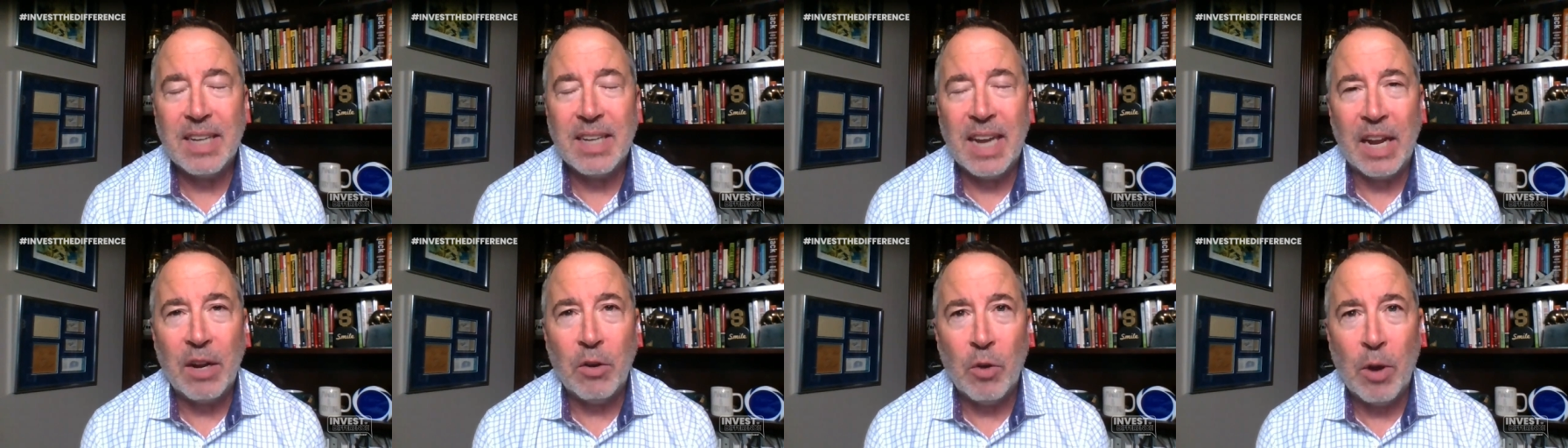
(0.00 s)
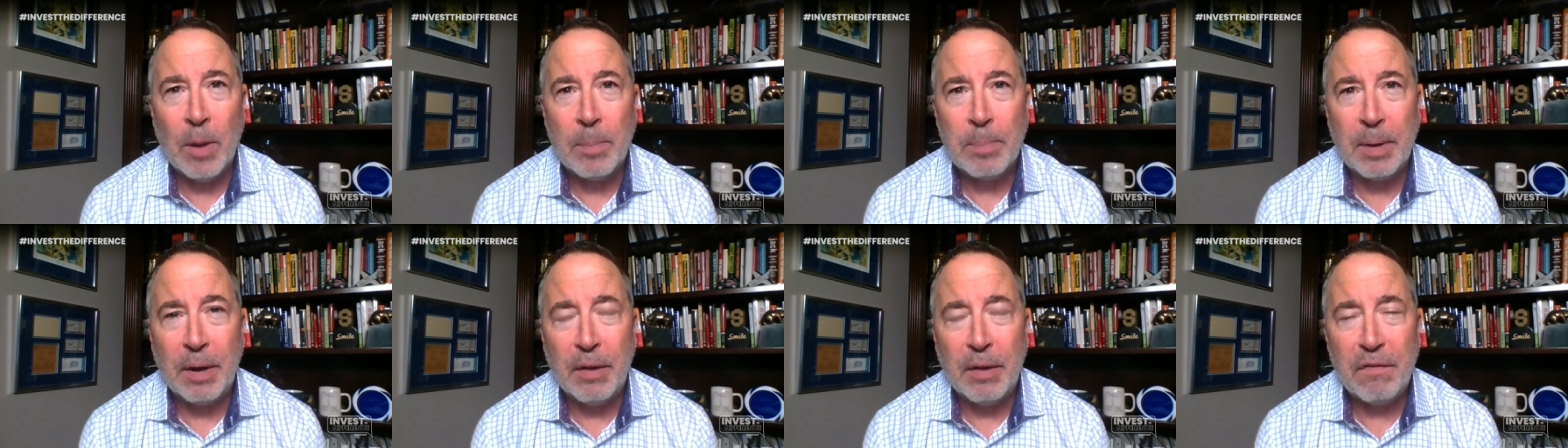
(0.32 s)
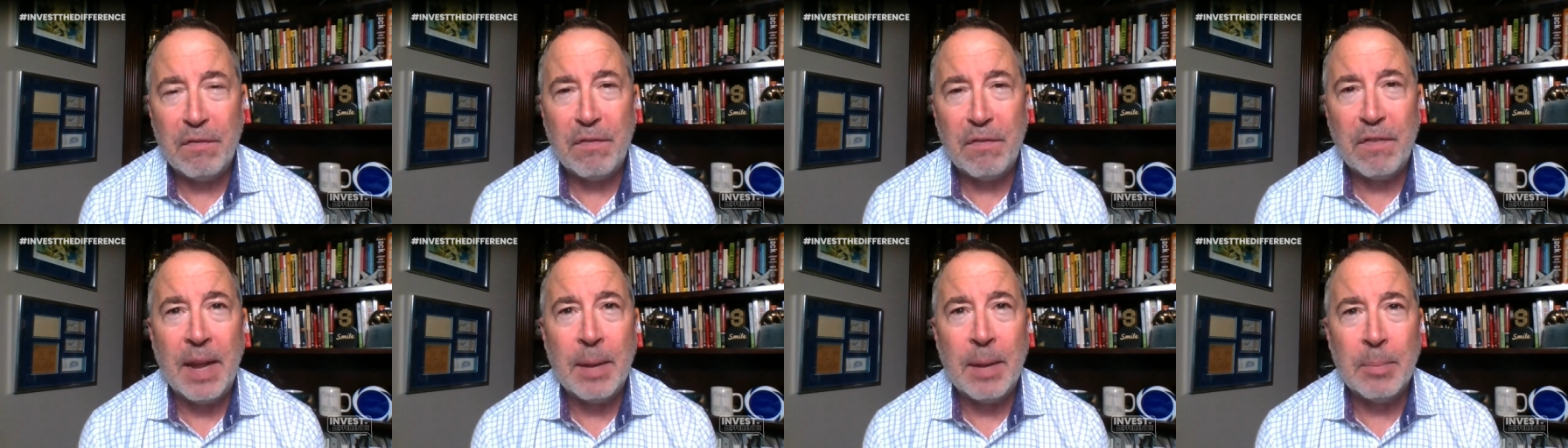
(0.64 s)
I grew up in a
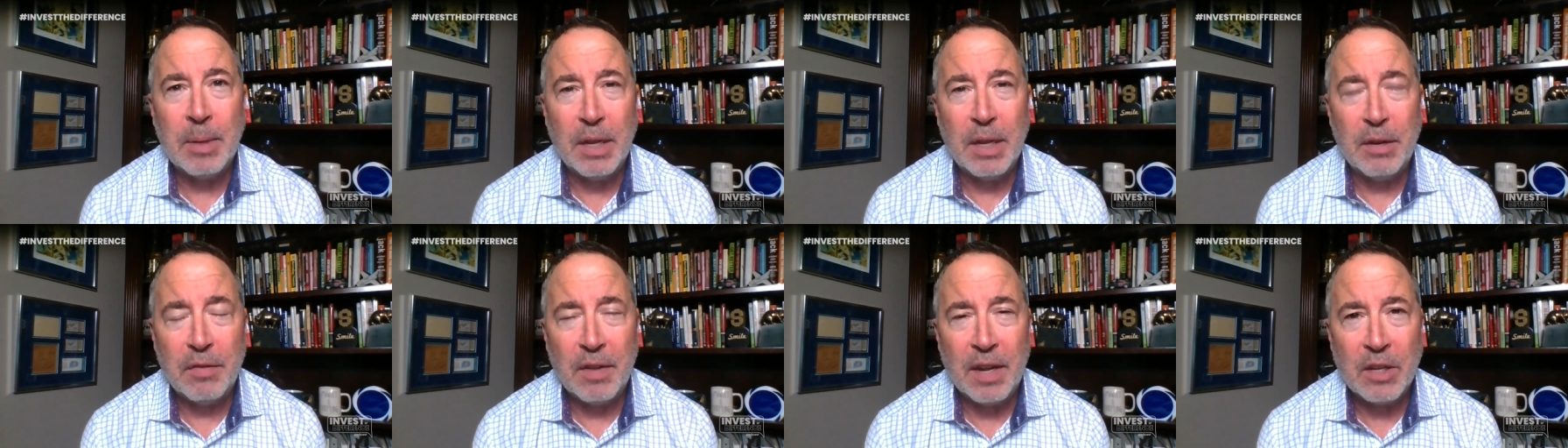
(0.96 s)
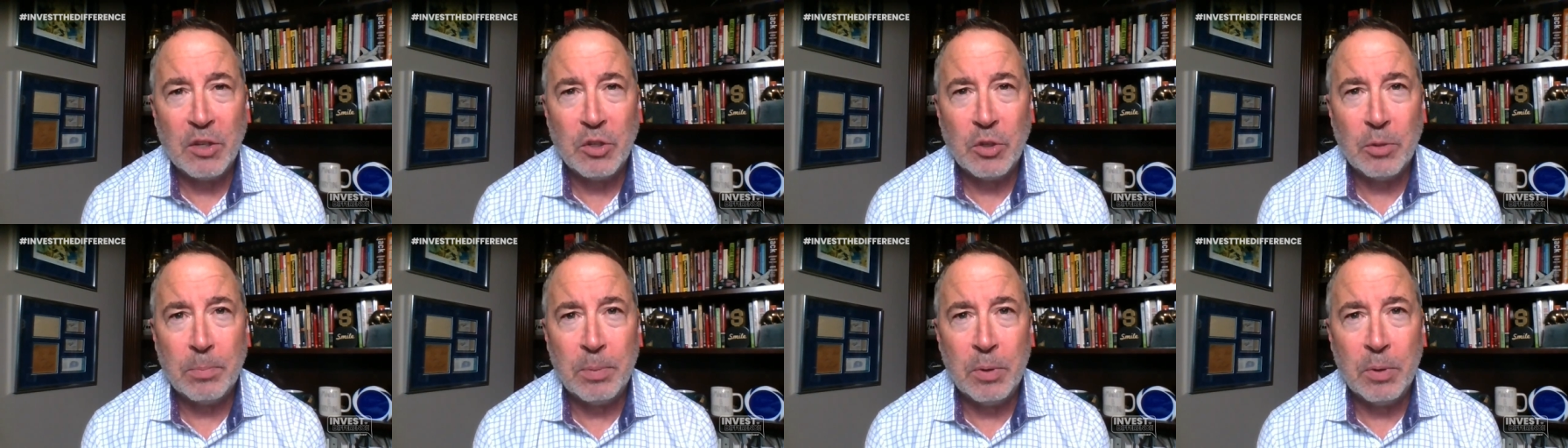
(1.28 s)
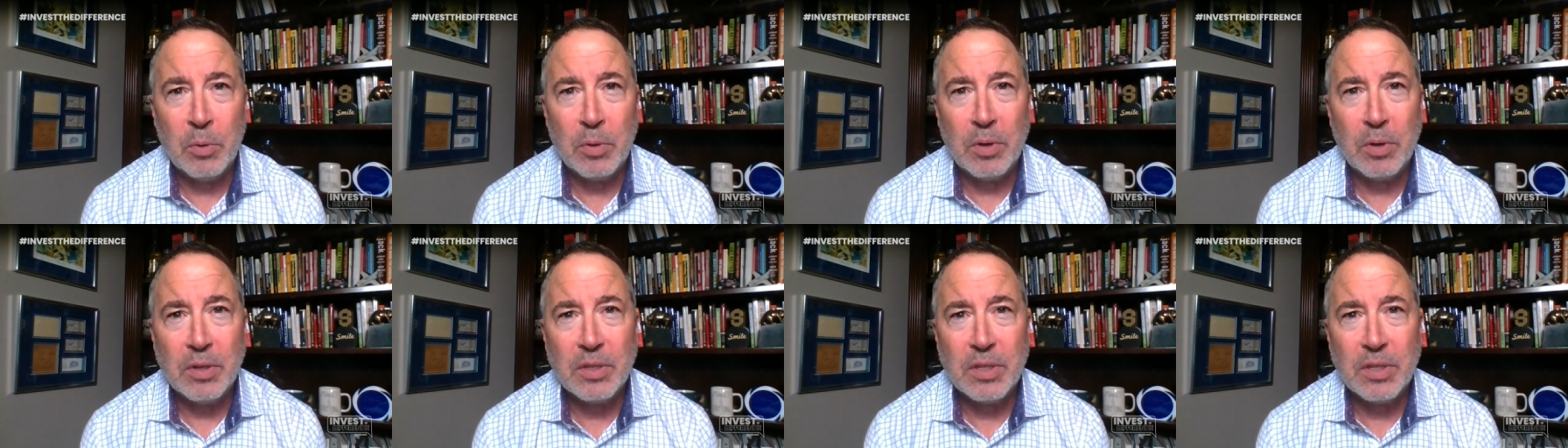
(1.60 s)
family of
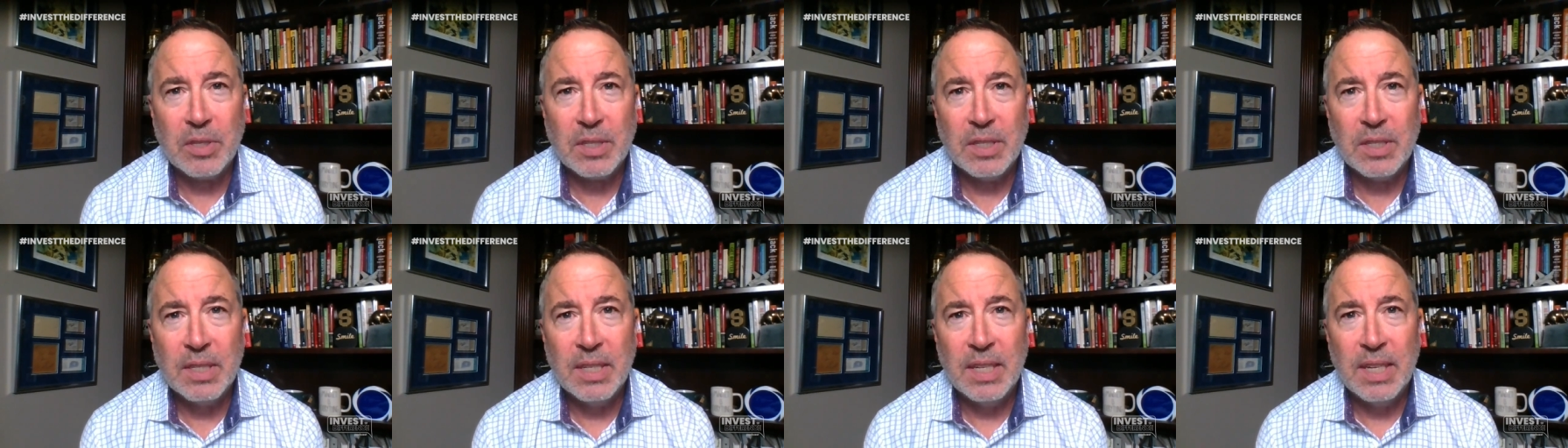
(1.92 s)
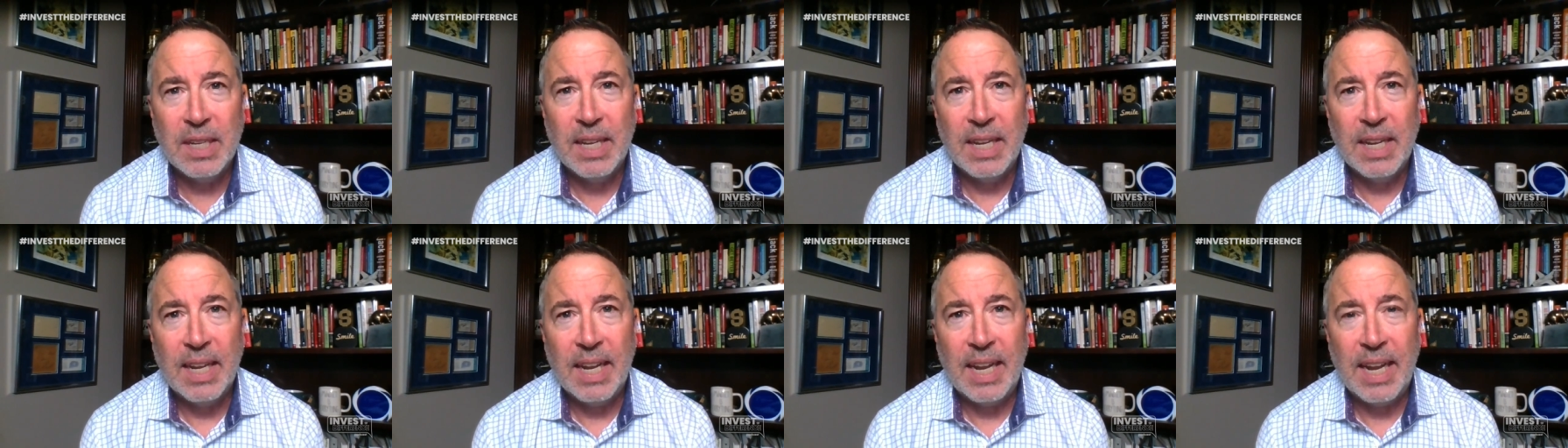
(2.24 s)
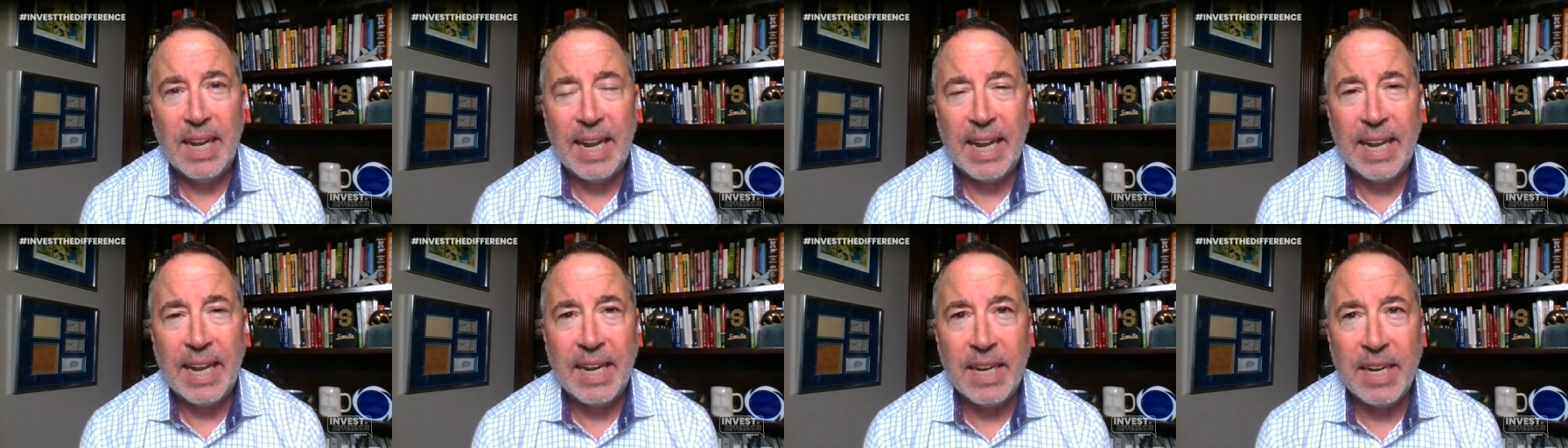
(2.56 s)
entrepreneurs,
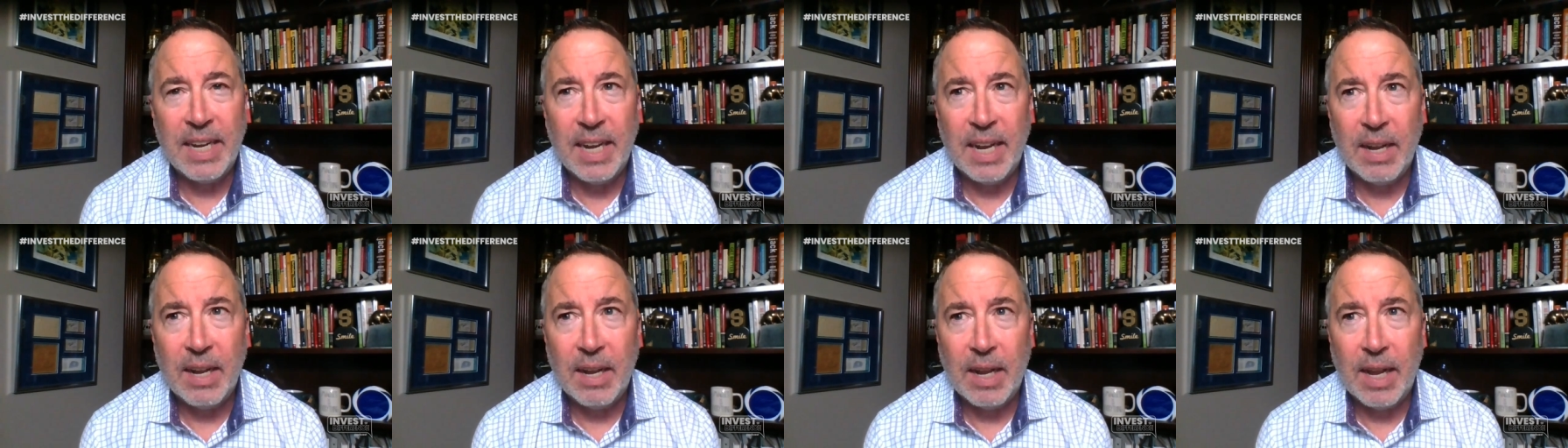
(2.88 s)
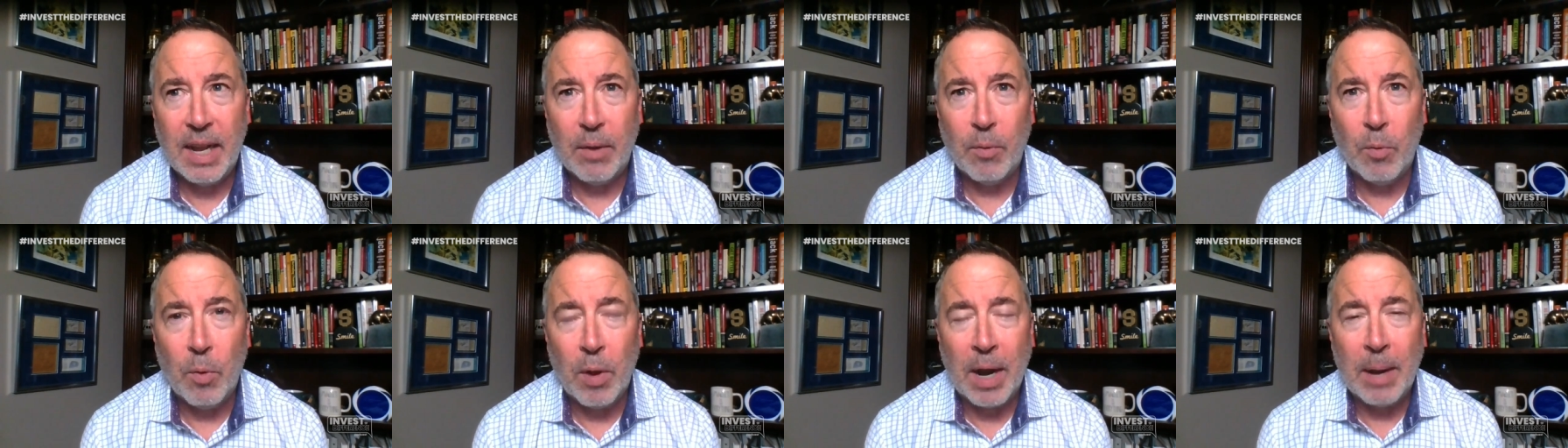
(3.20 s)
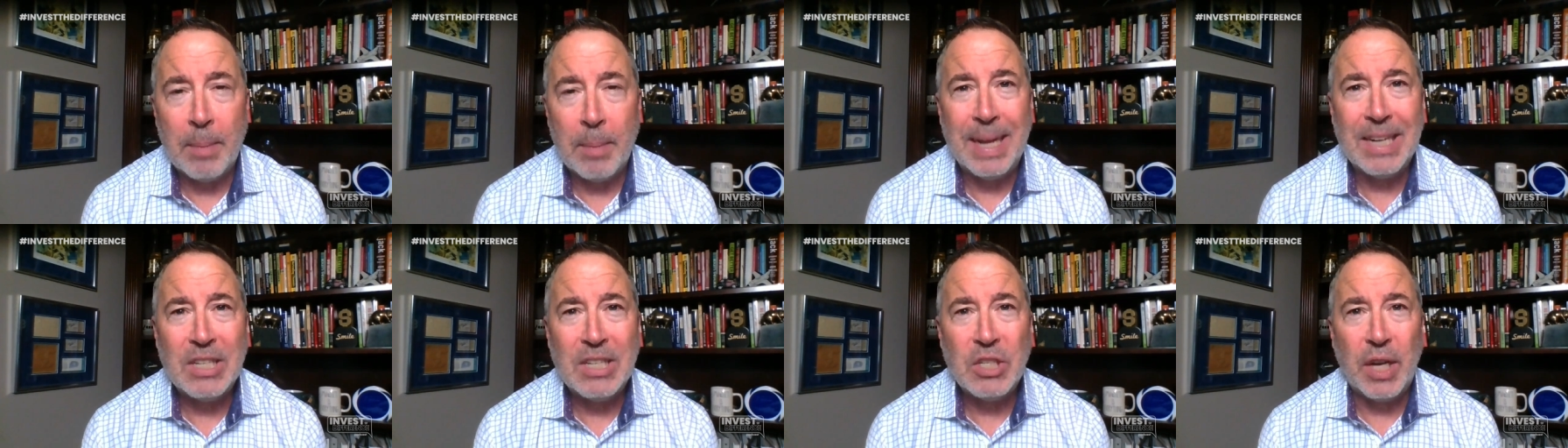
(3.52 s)
and when
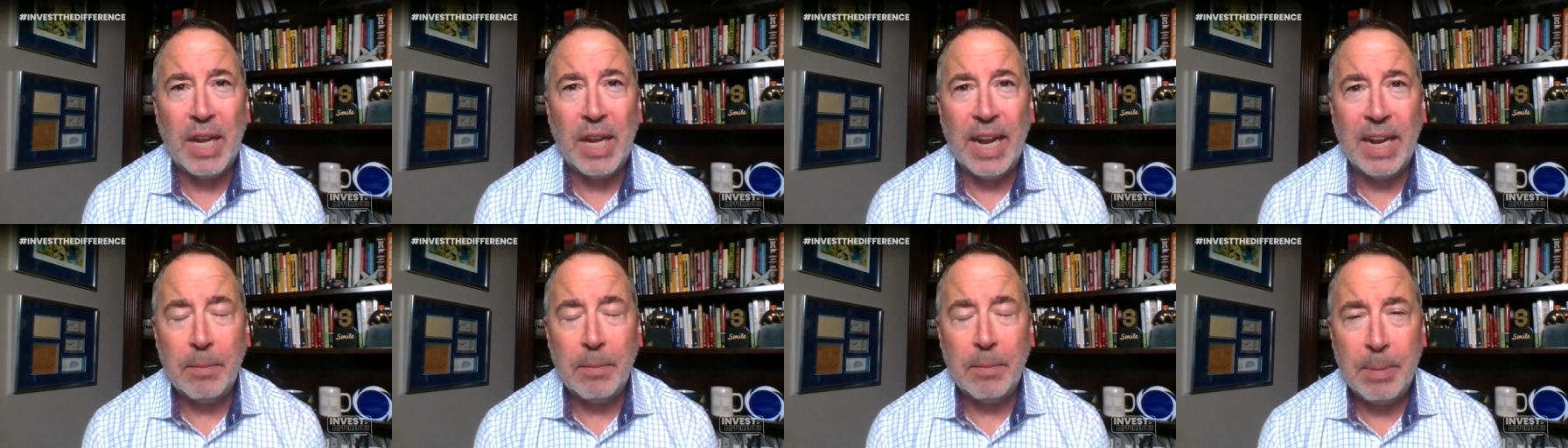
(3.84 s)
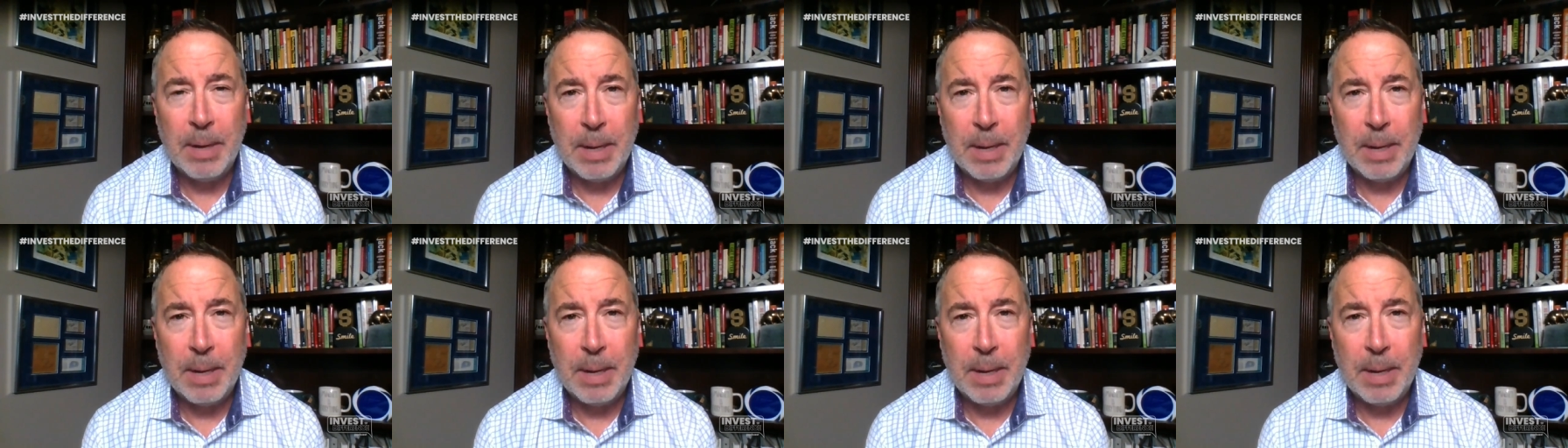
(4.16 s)
I'm educating